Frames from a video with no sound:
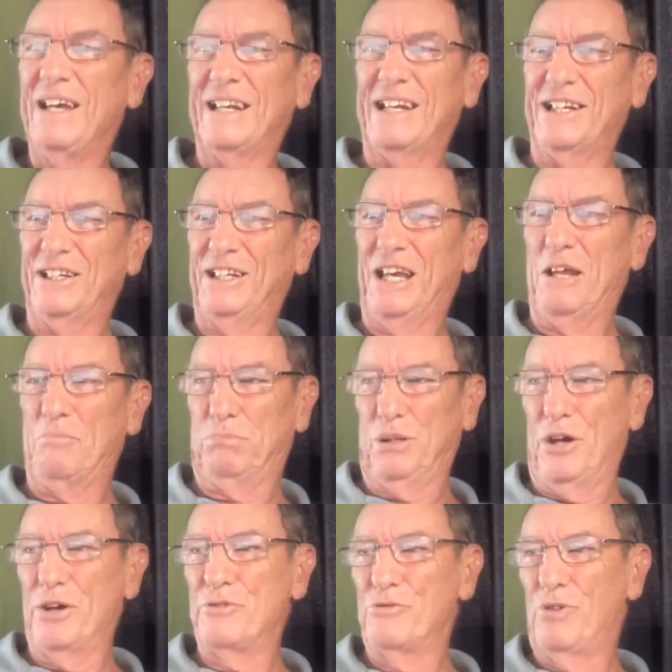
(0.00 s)
Going to get
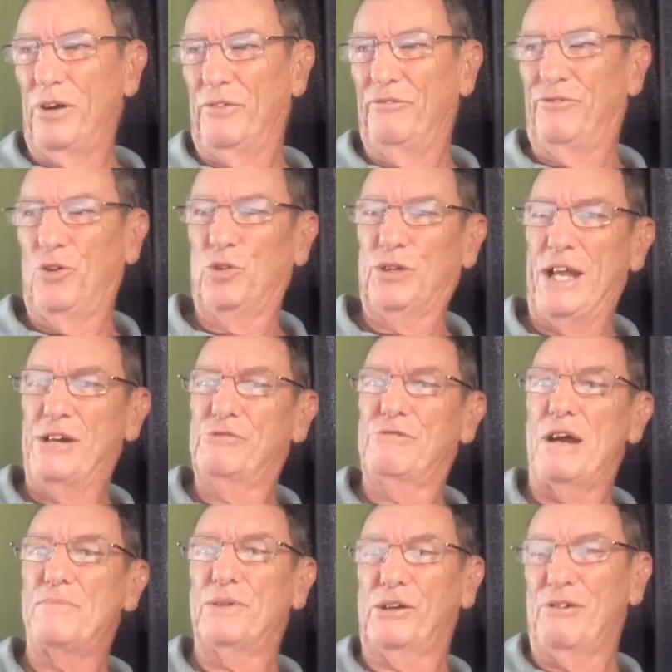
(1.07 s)
blown rotten, fall down,
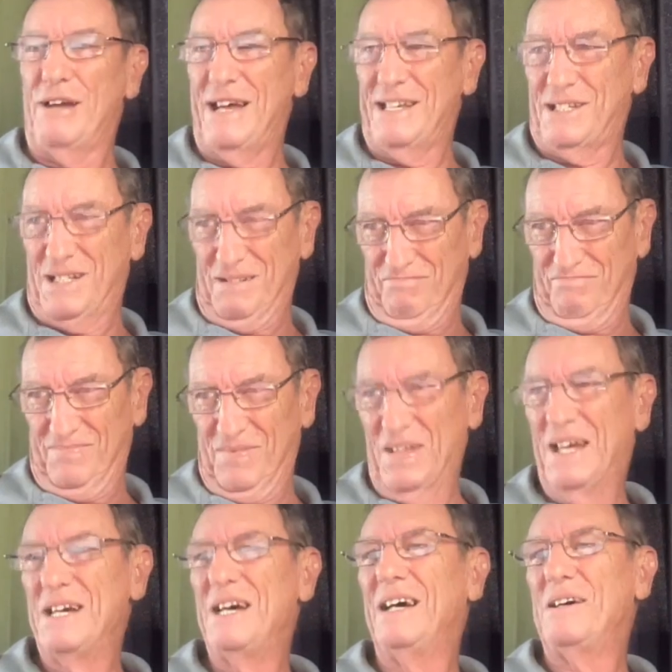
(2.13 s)
grab the grass
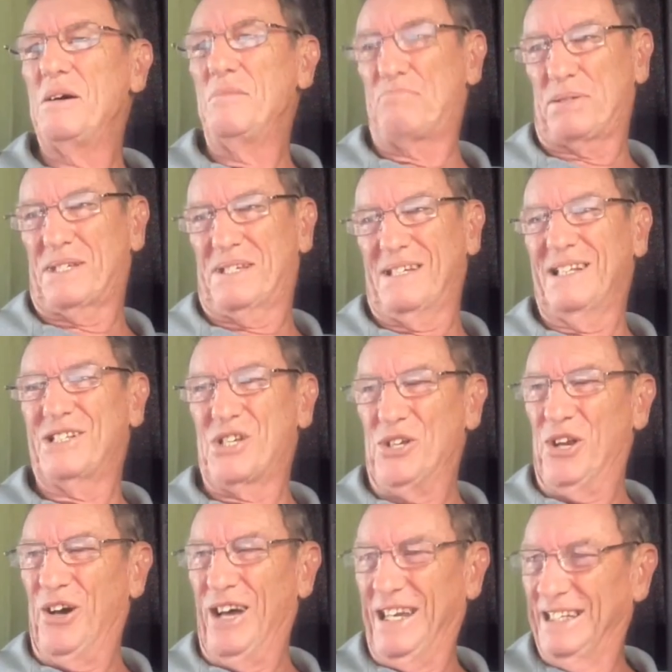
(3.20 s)

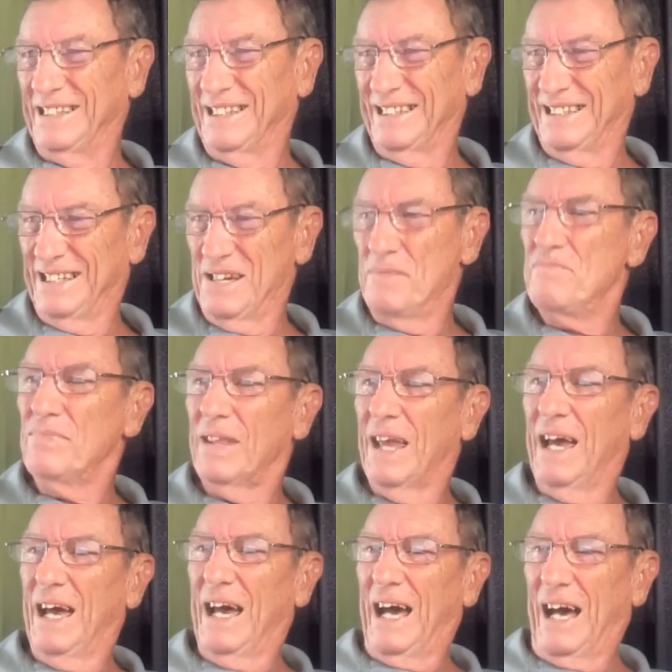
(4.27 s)
tonight.
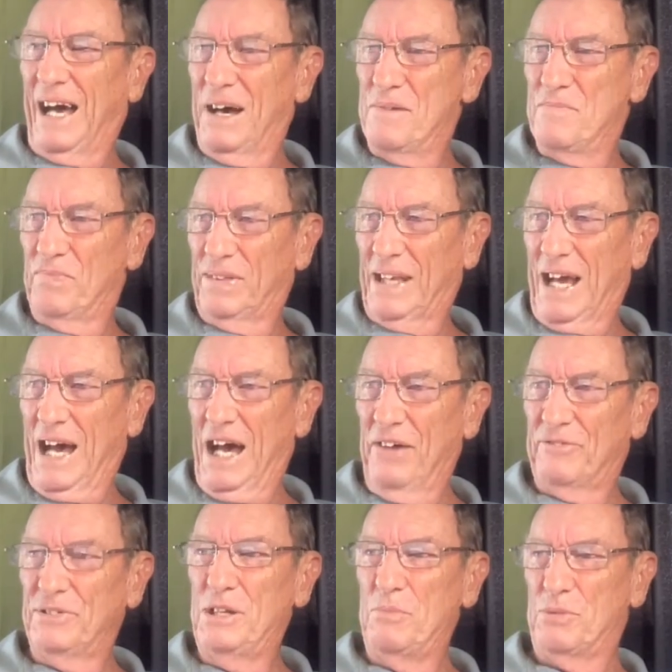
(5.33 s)

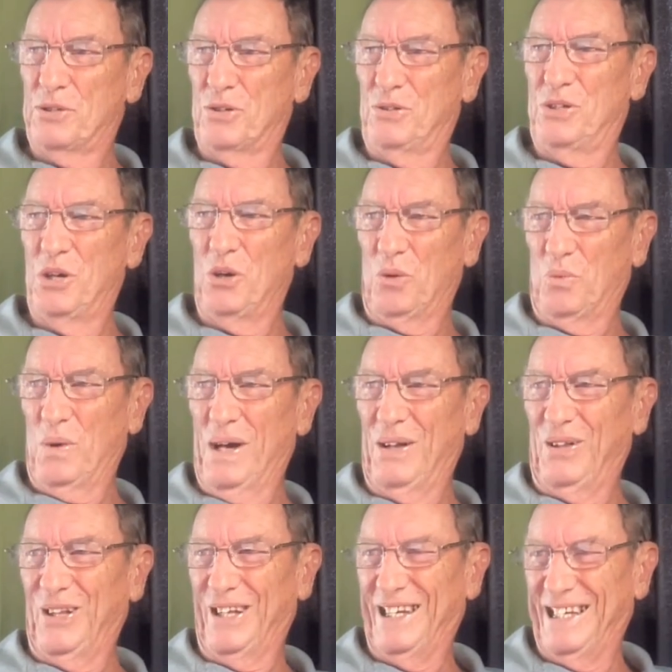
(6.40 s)
Half a nip should do it
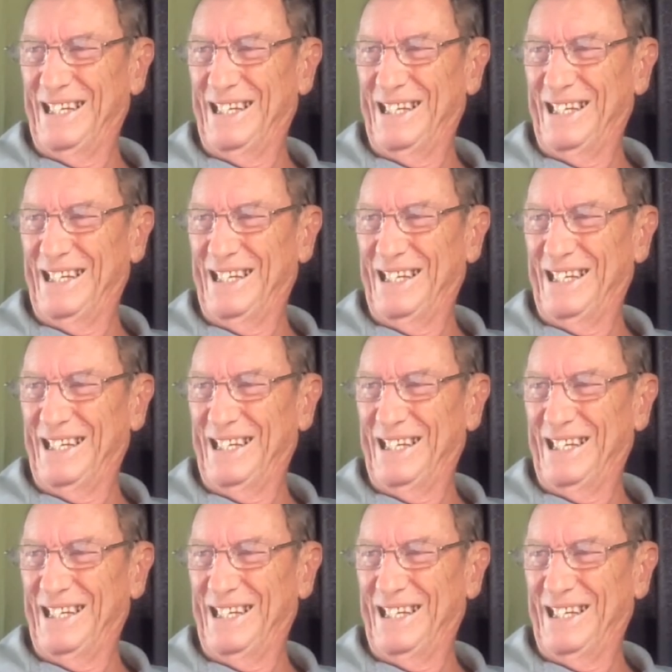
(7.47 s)
well.